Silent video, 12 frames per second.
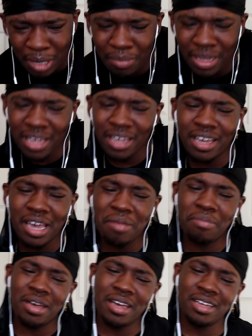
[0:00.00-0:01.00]

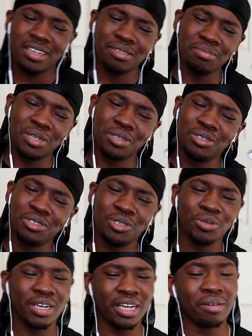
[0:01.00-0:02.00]
Man, come on. You
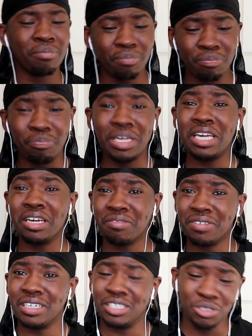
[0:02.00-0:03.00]
too damn big
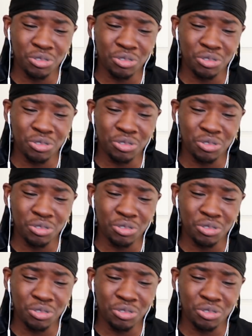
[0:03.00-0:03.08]
for this.